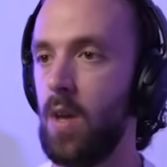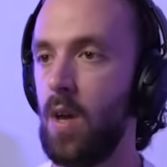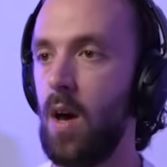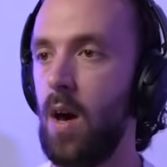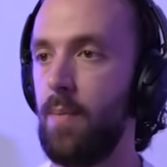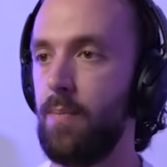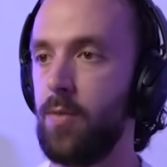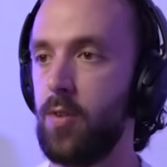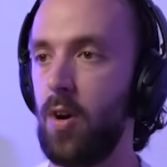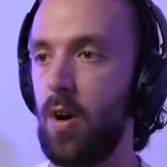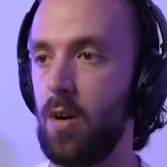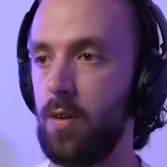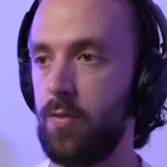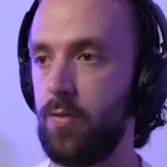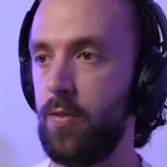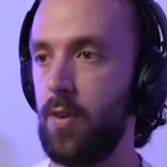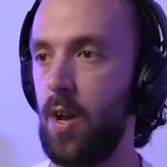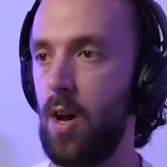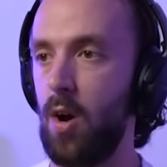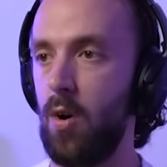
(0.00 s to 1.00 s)
Oh,
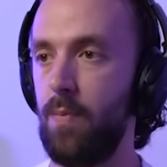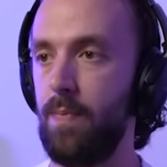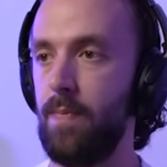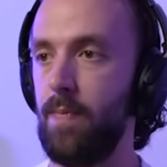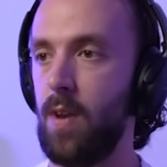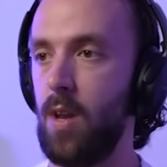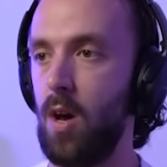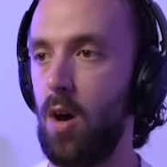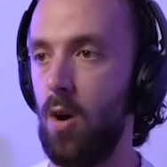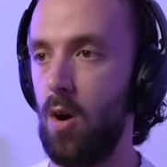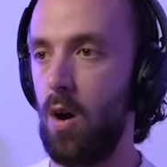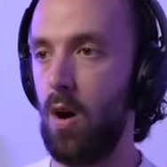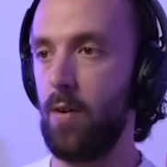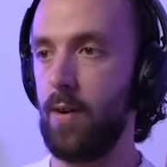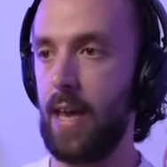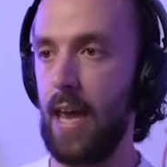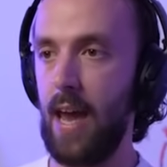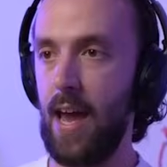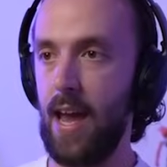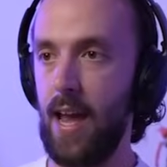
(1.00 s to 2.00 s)
dogs. No, no.
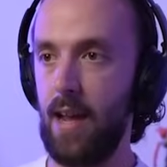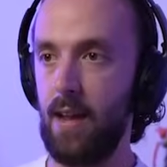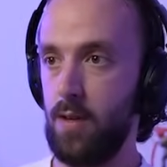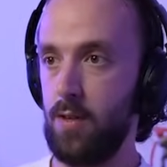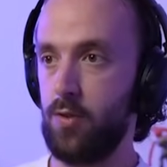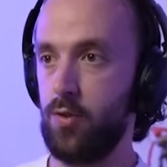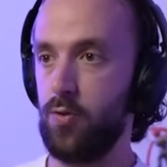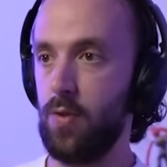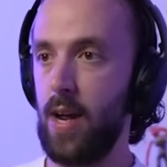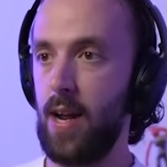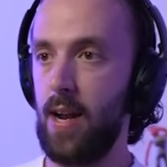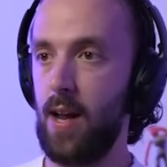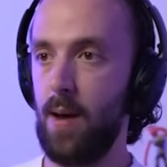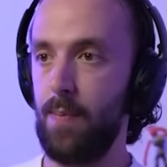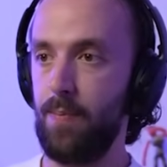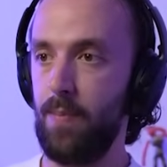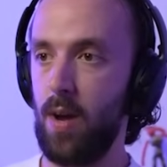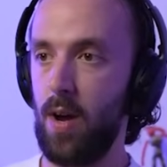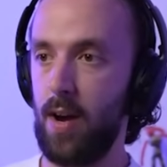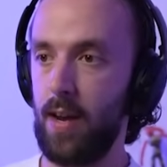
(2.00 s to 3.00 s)
Okay, straight
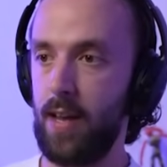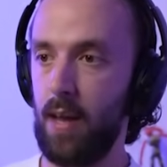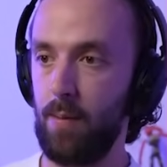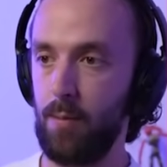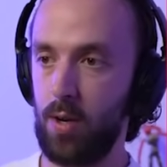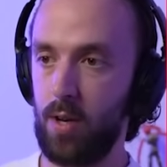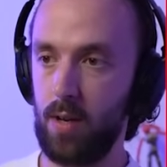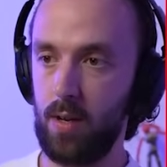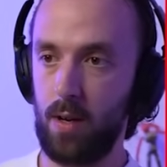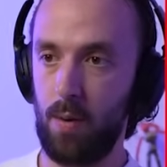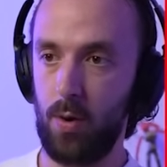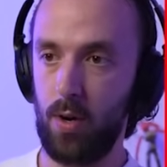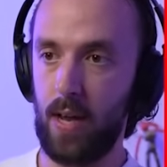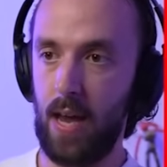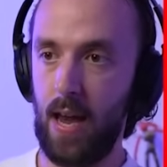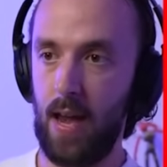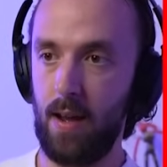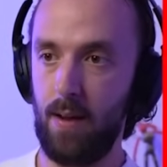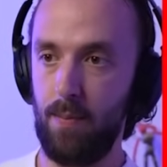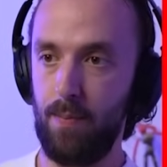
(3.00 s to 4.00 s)
up. All right, come, come.
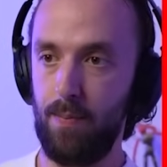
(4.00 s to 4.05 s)
Okay.